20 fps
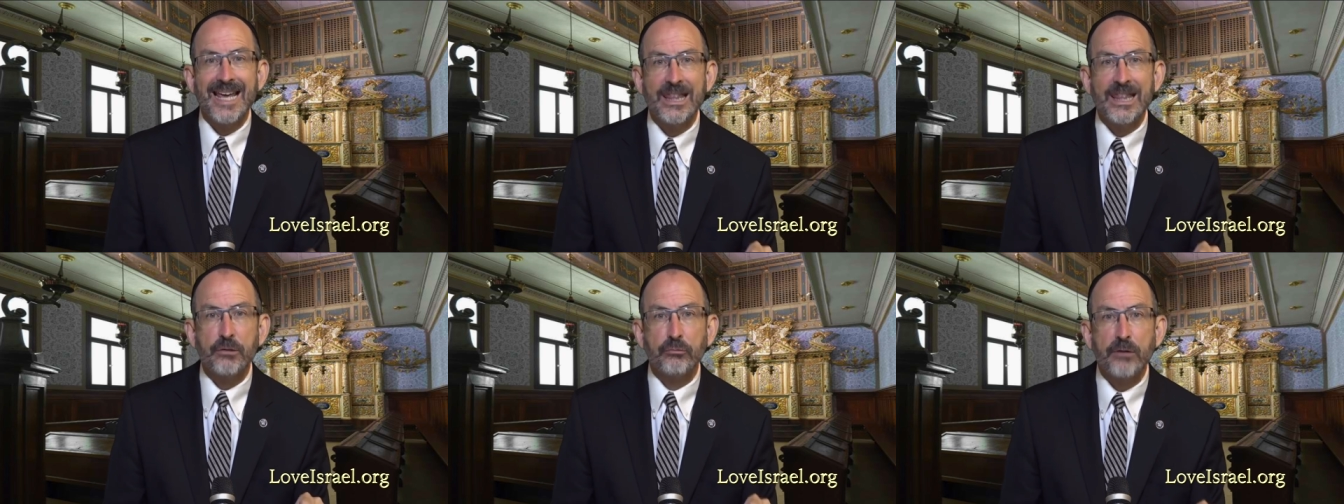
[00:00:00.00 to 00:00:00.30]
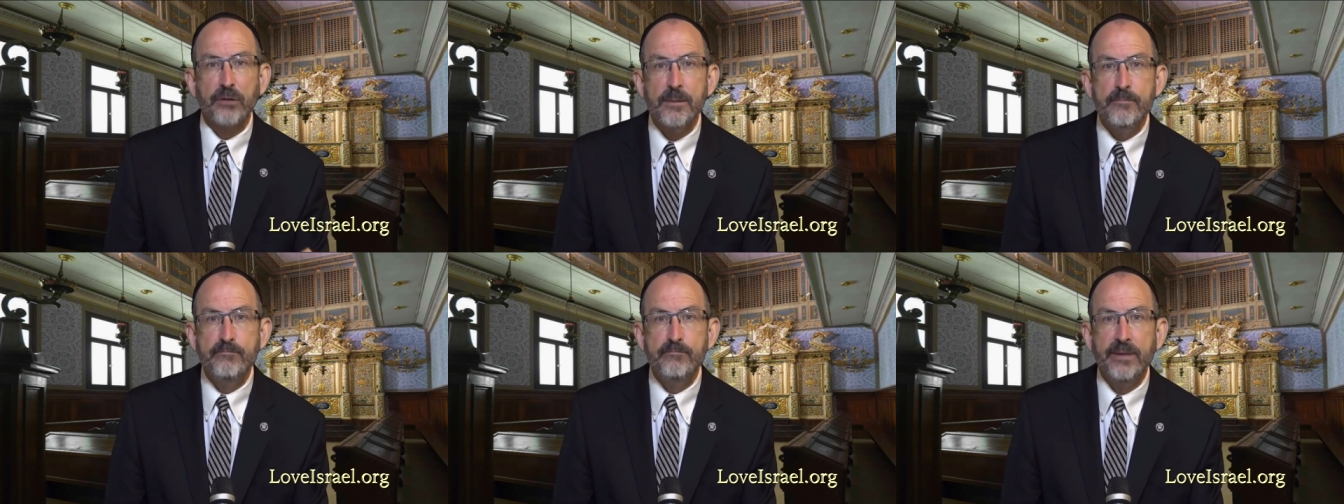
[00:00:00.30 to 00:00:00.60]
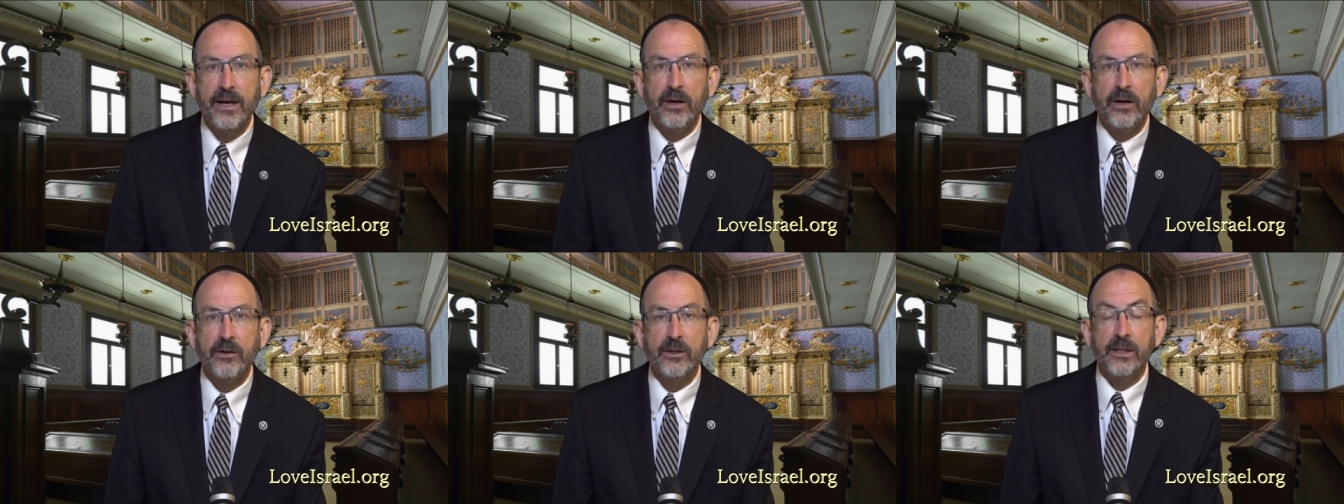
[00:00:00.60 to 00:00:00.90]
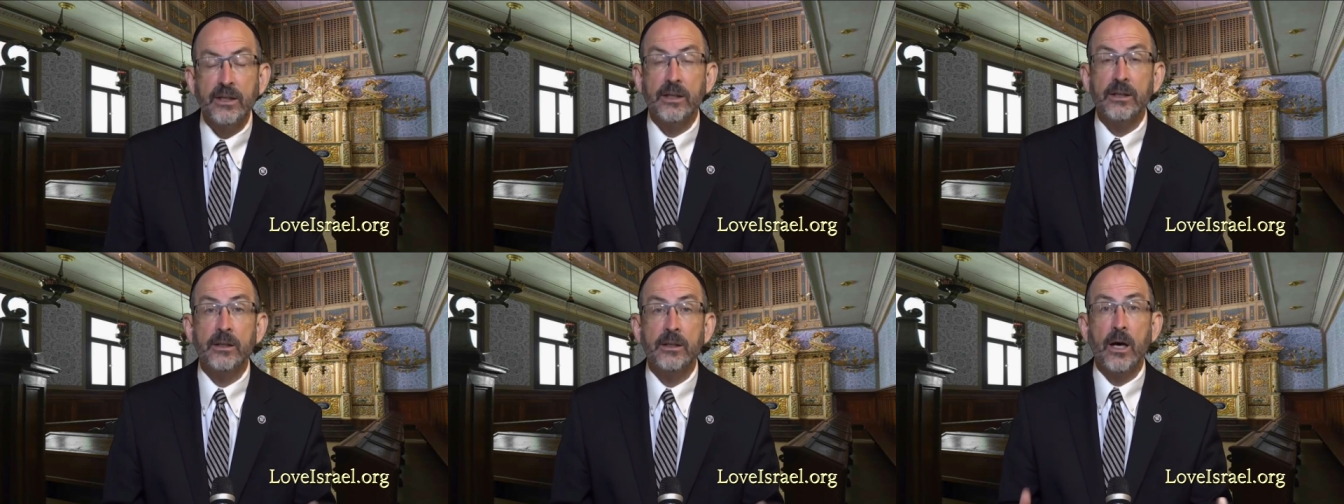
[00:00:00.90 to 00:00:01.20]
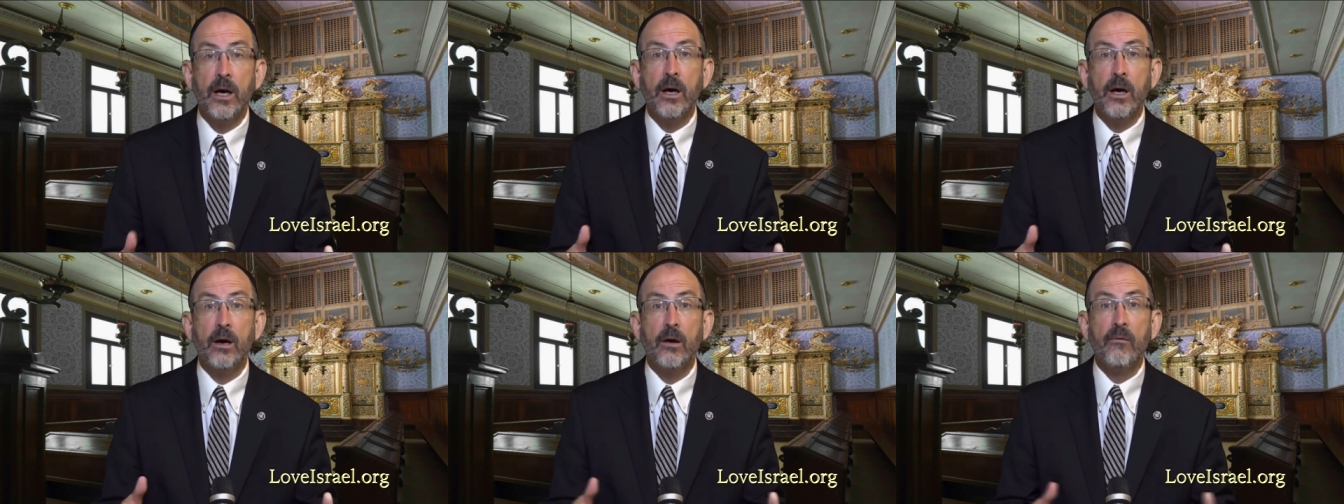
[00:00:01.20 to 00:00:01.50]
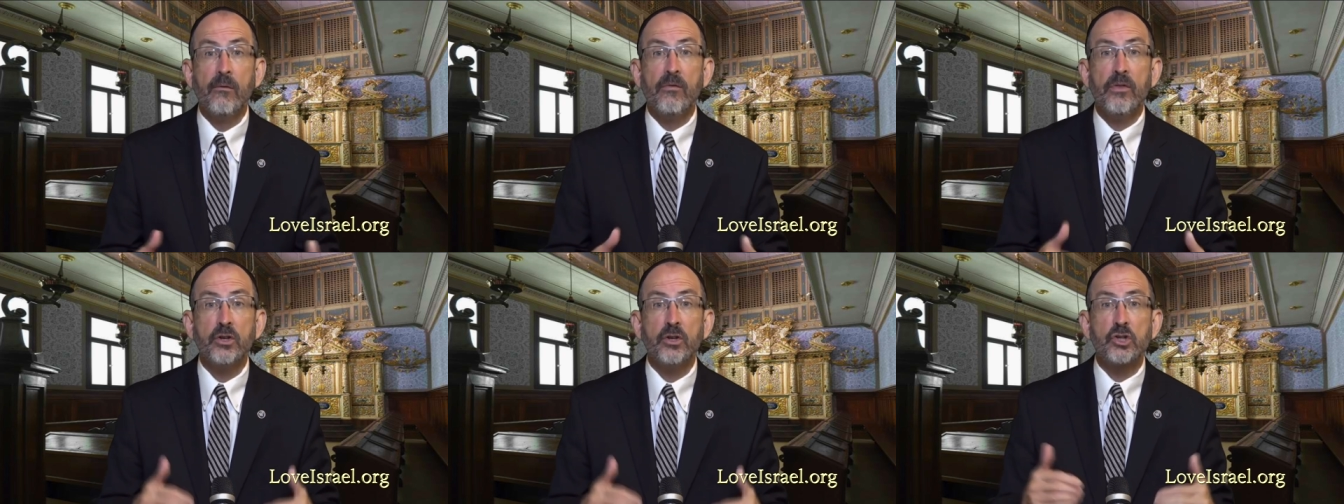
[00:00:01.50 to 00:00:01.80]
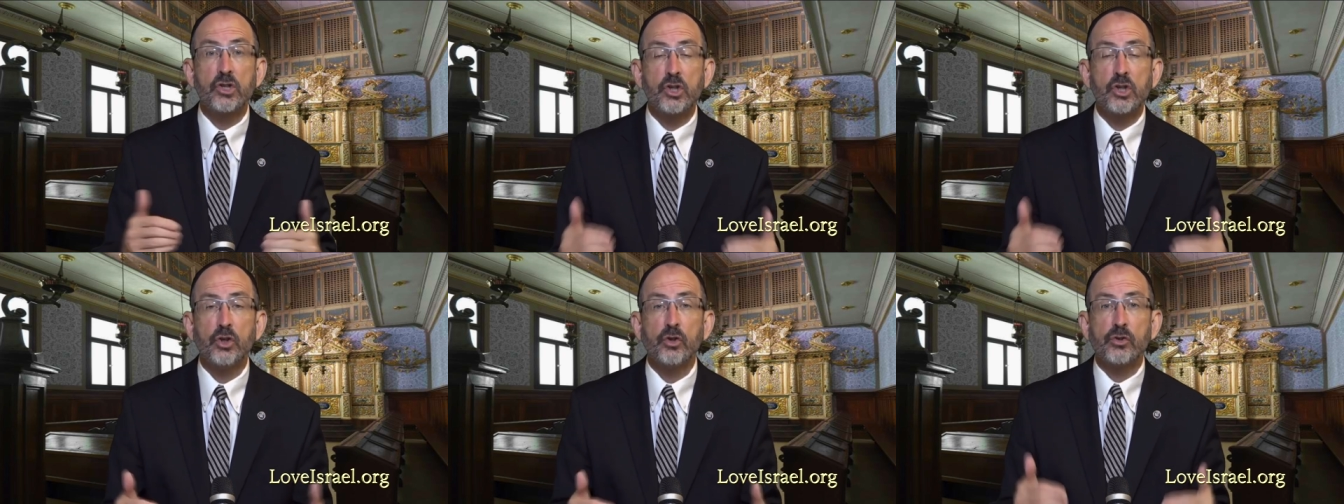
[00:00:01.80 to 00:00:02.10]
and the rebellion of the
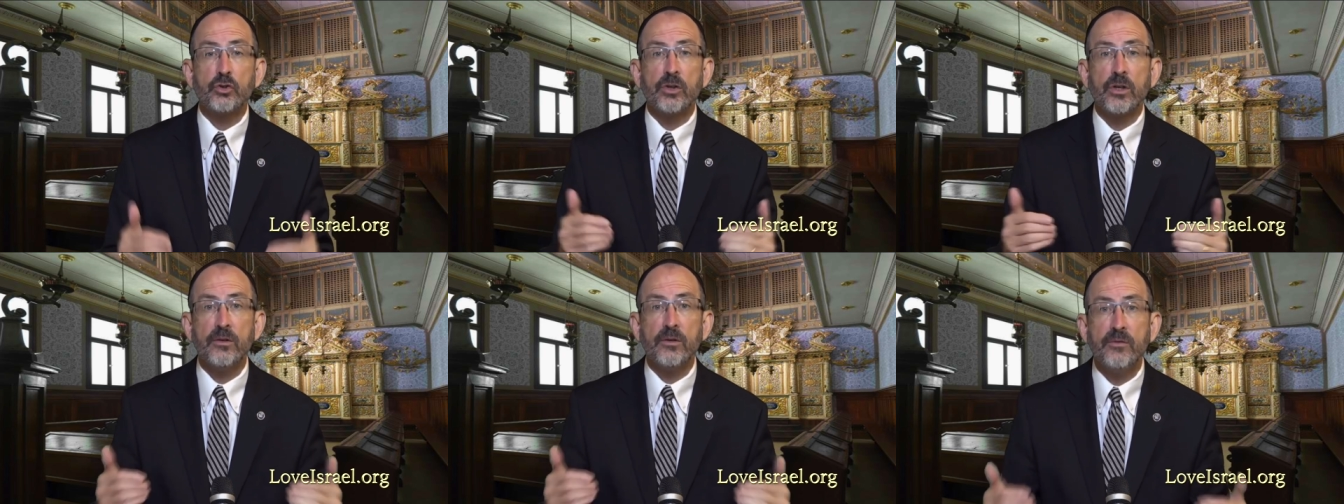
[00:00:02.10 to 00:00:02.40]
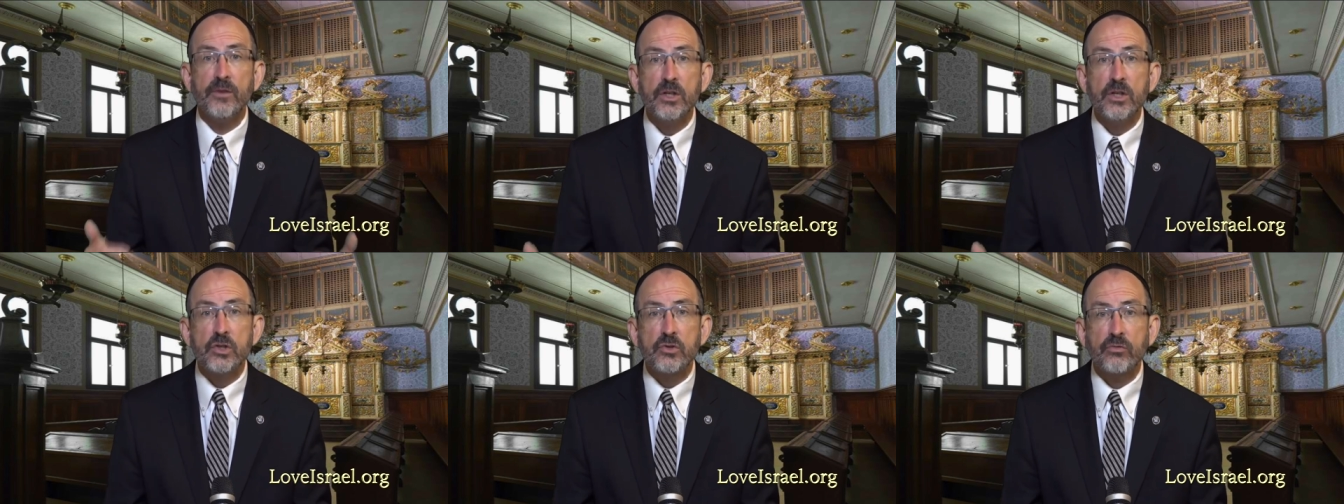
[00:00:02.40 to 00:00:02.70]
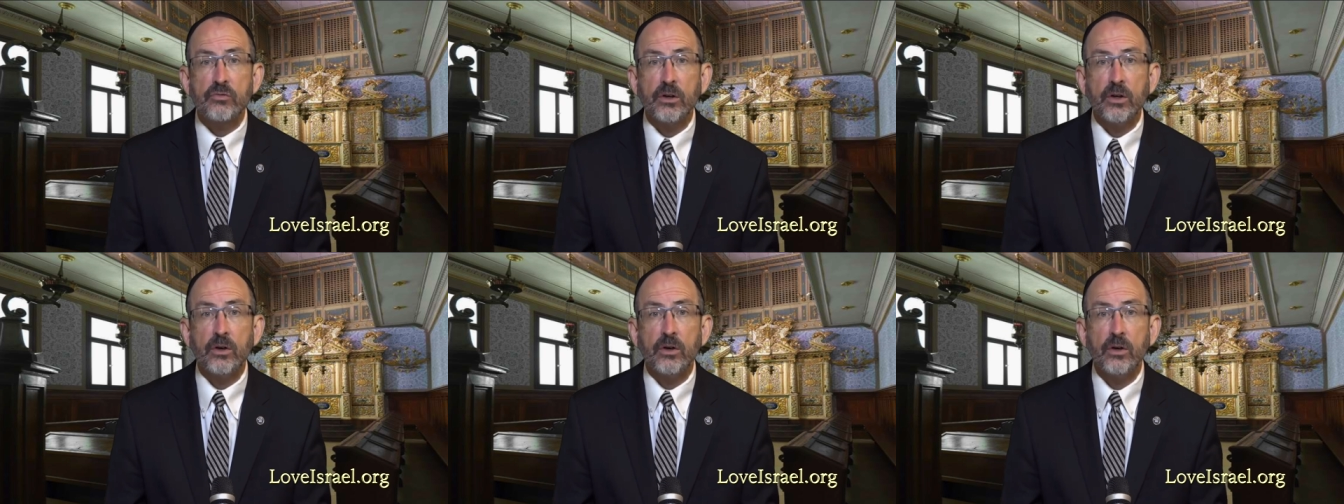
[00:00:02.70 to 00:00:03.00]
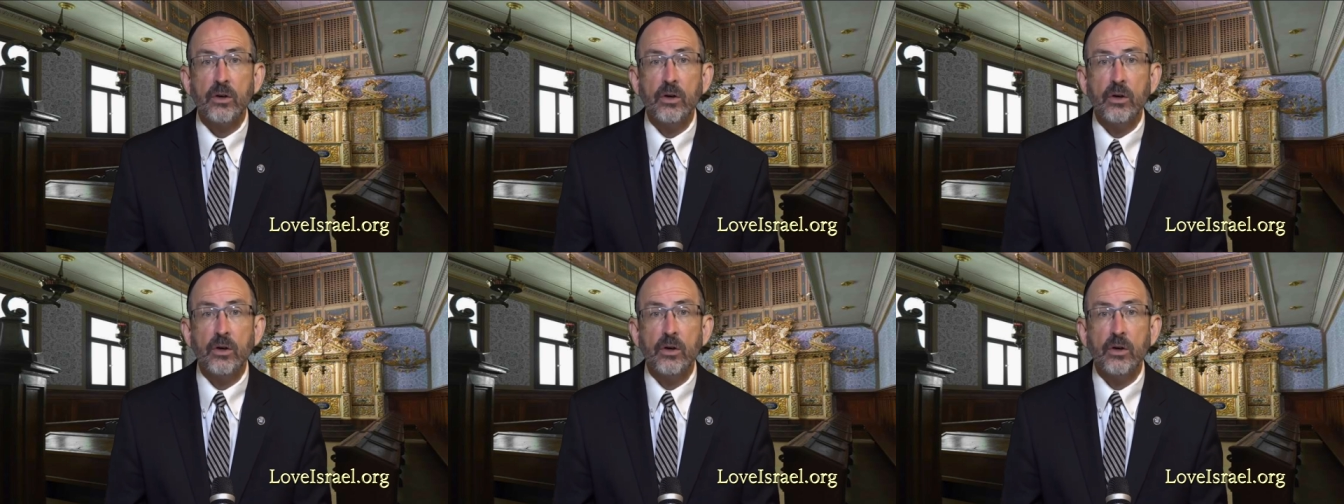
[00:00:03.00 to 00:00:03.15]
children of Israel